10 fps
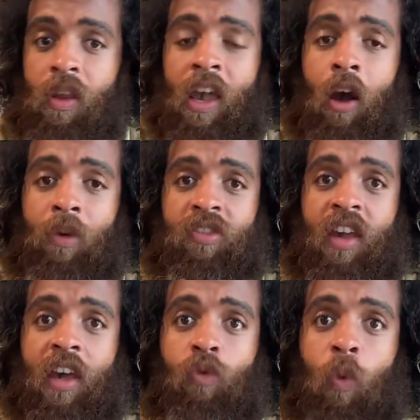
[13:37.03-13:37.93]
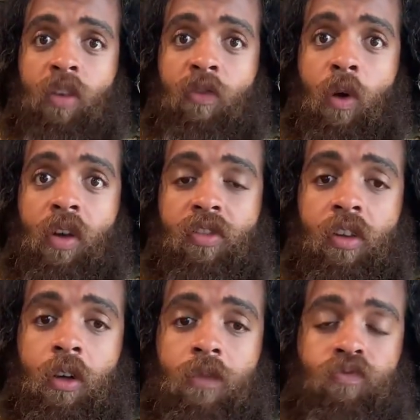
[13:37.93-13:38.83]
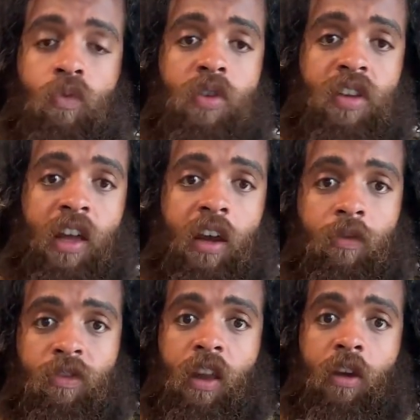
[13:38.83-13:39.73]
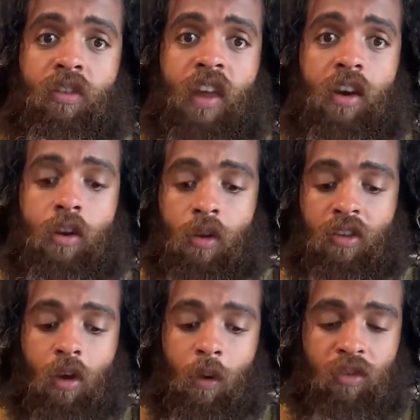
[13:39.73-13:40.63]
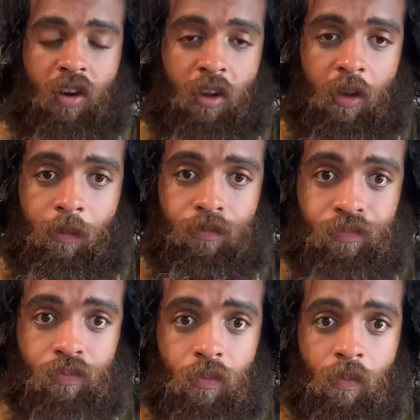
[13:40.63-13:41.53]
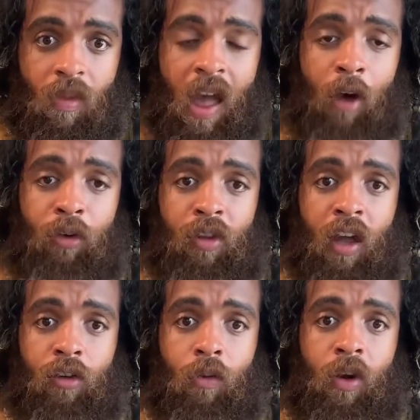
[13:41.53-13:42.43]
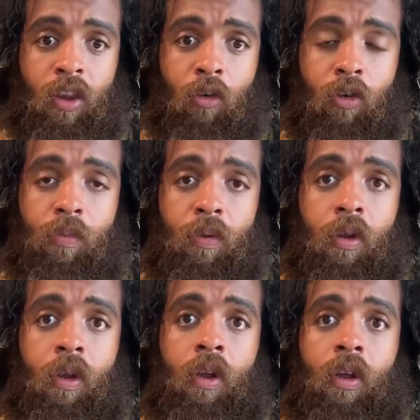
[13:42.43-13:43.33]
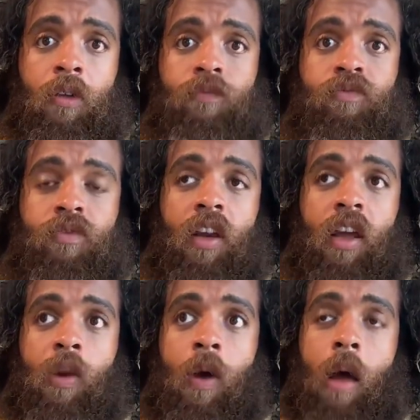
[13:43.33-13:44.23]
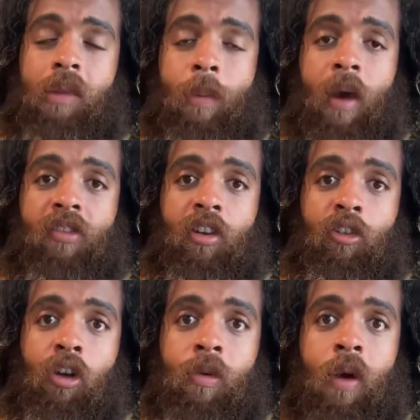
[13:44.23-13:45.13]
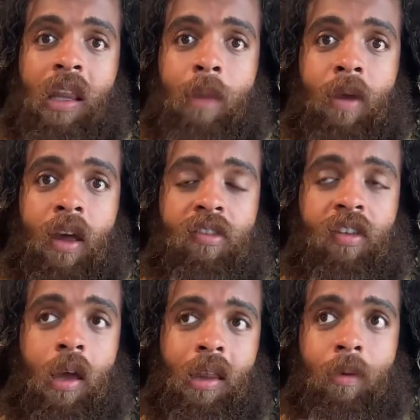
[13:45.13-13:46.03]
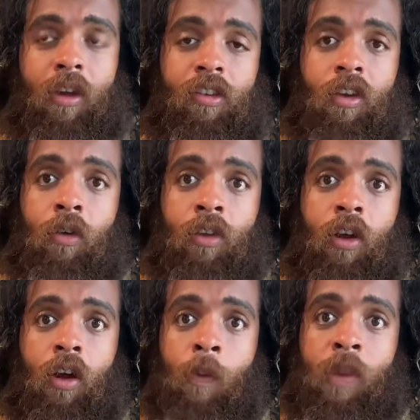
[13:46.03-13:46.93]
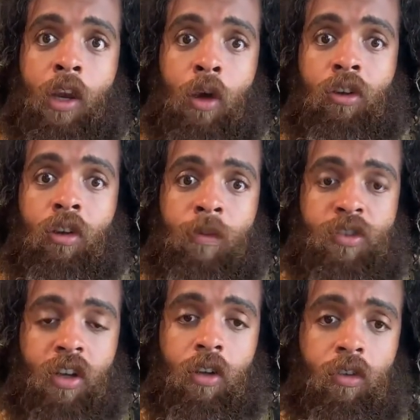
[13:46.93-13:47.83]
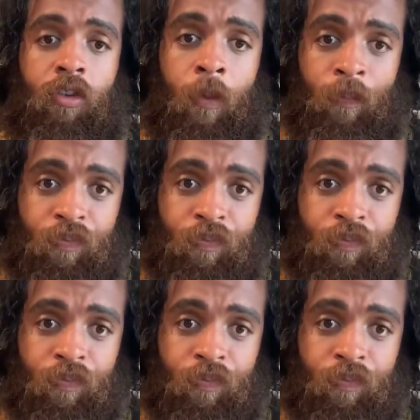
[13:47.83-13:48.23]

They always sing as one voice, which a lot of singers can't do because they're always trying to um, outdo the other one in the group. They're like, no, I'm the Beyonce of the group. No, I'm the Beyonce. I'm the Beyonce. No, they're when they know they're Michelle's,